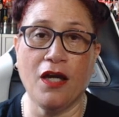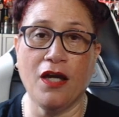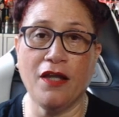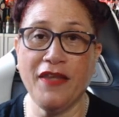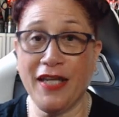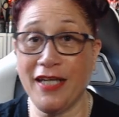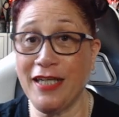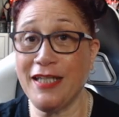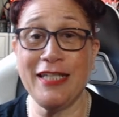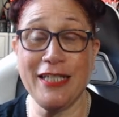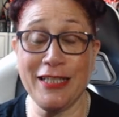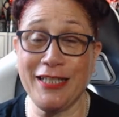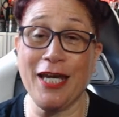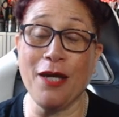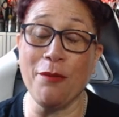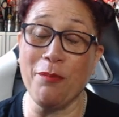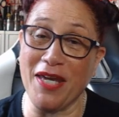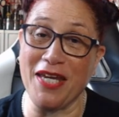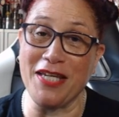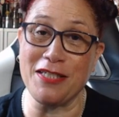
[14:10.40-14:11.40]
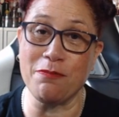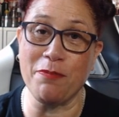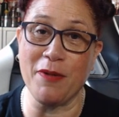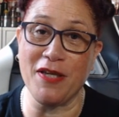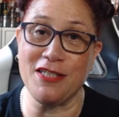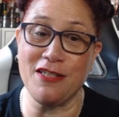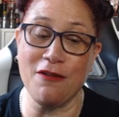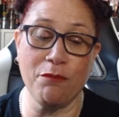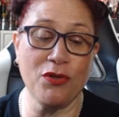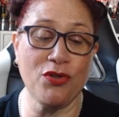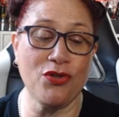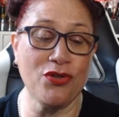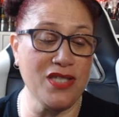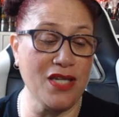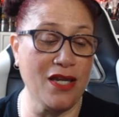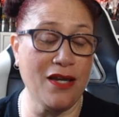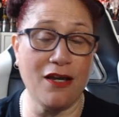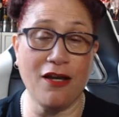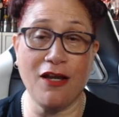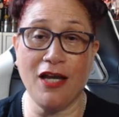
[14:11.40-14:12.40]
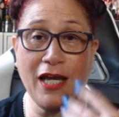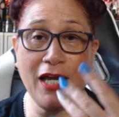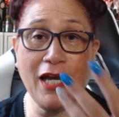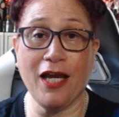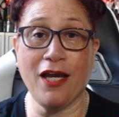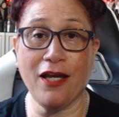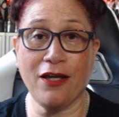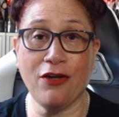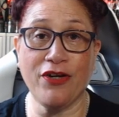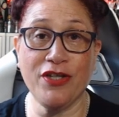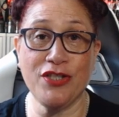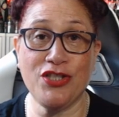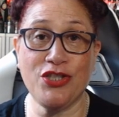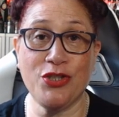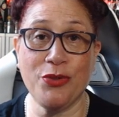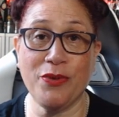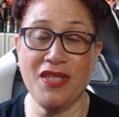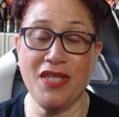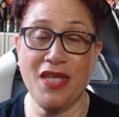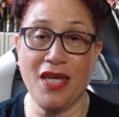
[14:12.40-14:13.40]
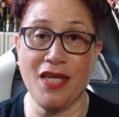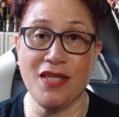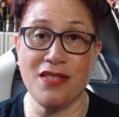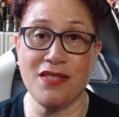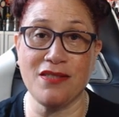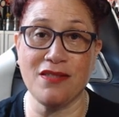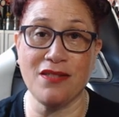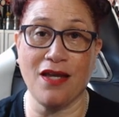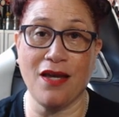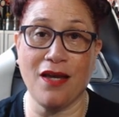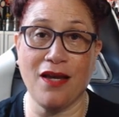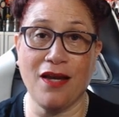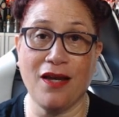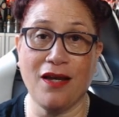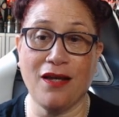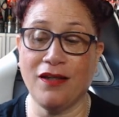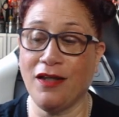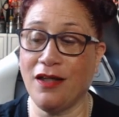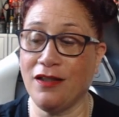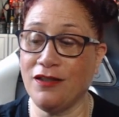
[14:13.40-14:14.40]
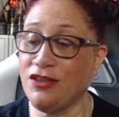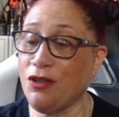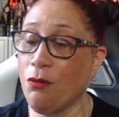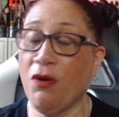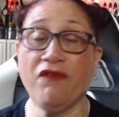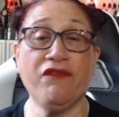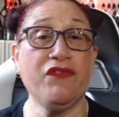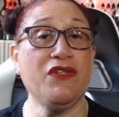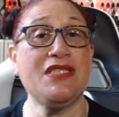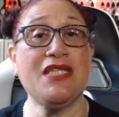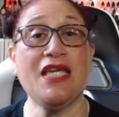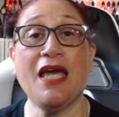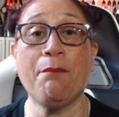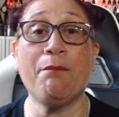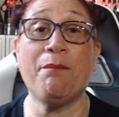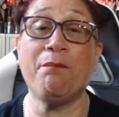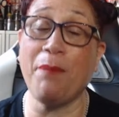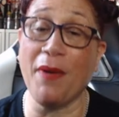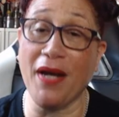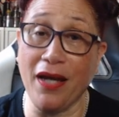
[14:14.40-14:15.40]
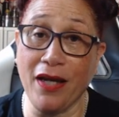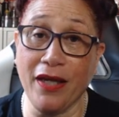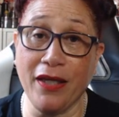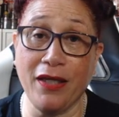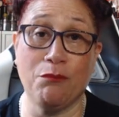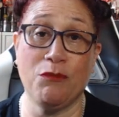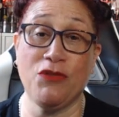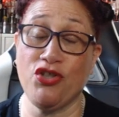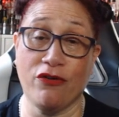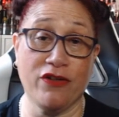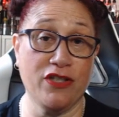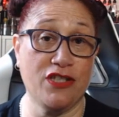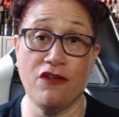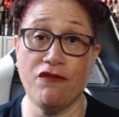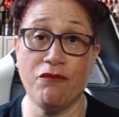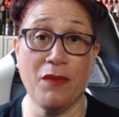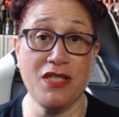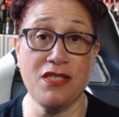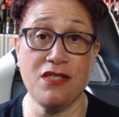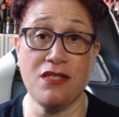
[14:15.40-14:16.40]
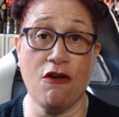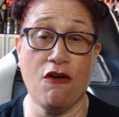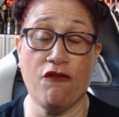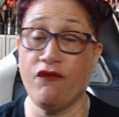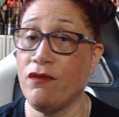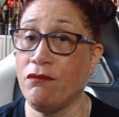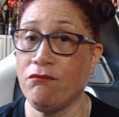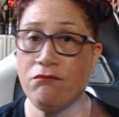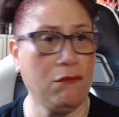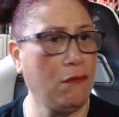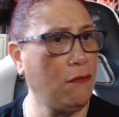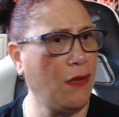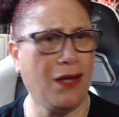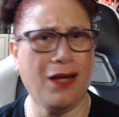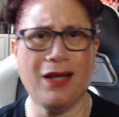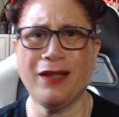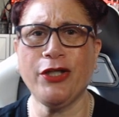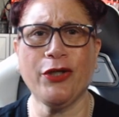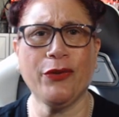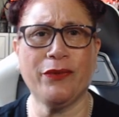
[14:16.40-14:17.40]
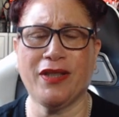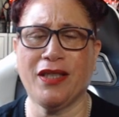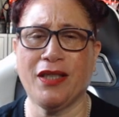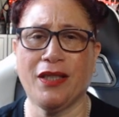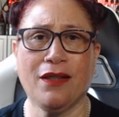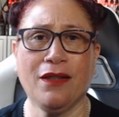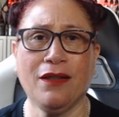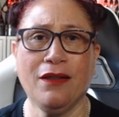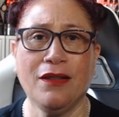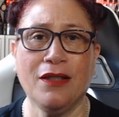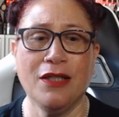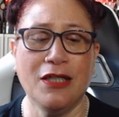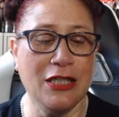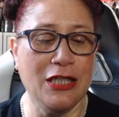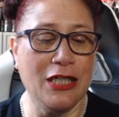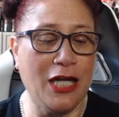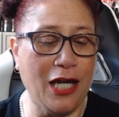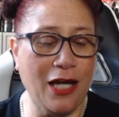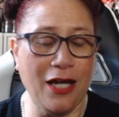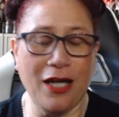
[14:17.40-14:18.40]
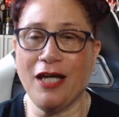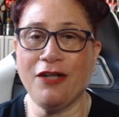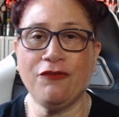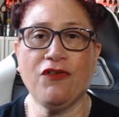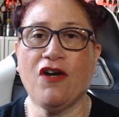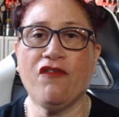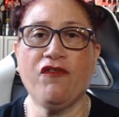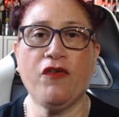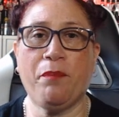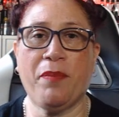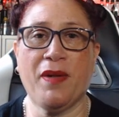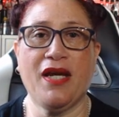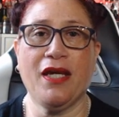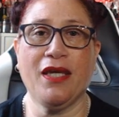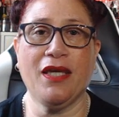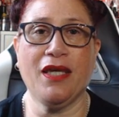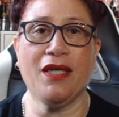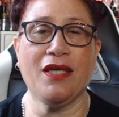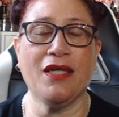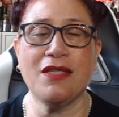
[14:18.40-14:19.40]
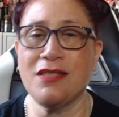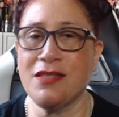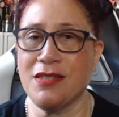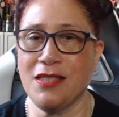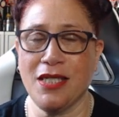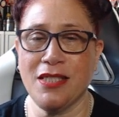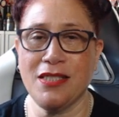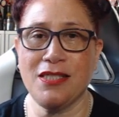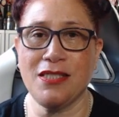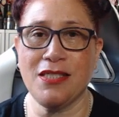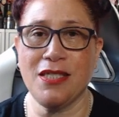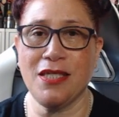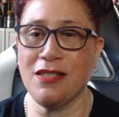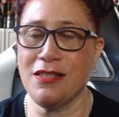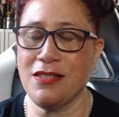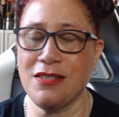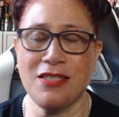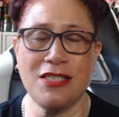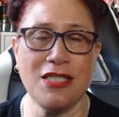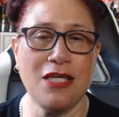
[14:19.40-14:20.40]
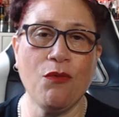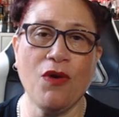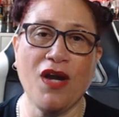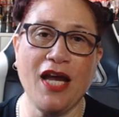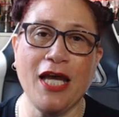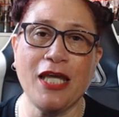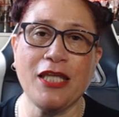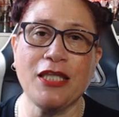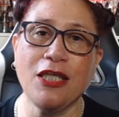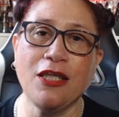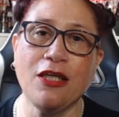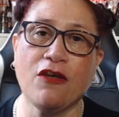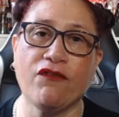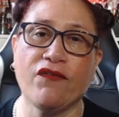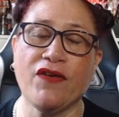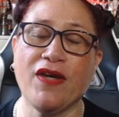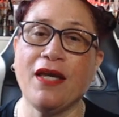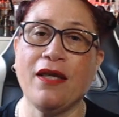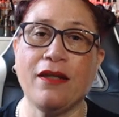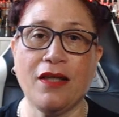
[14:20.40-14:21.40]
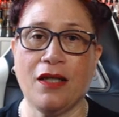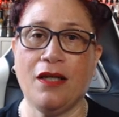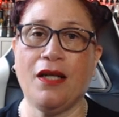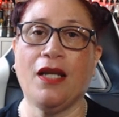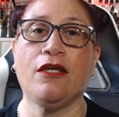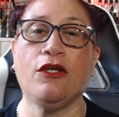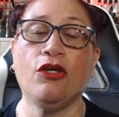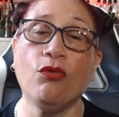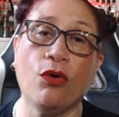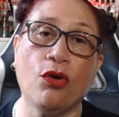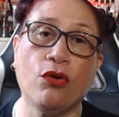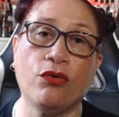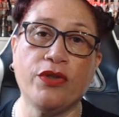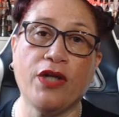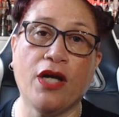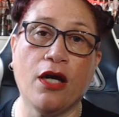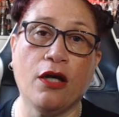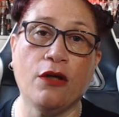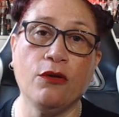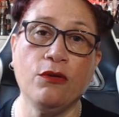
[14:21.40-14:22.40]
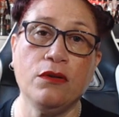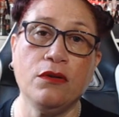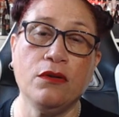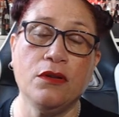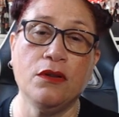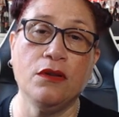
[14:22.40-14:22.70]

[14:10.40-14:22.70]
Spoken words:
And then it did get a bit expensive because I got into doing this. So obviously I buy majority of my stuff. I don't care. I'd rather buy it, test it, see what I think of it, and then let you all know